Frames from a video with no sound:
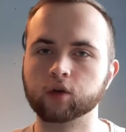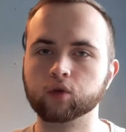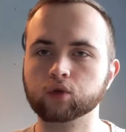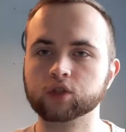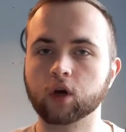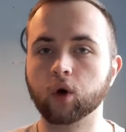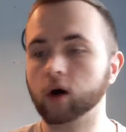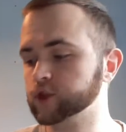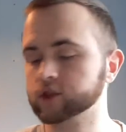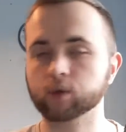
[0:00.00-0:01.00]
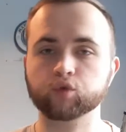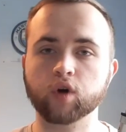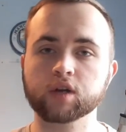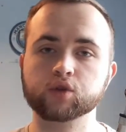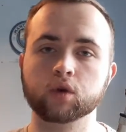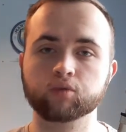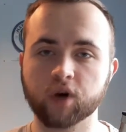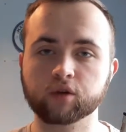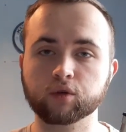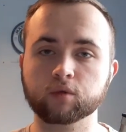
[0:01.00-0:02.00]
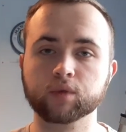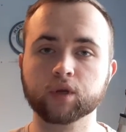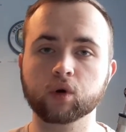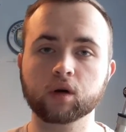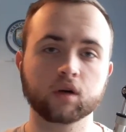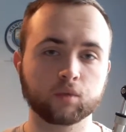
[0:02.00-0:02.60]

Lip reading: and also I've just upgraded to a brand new computer,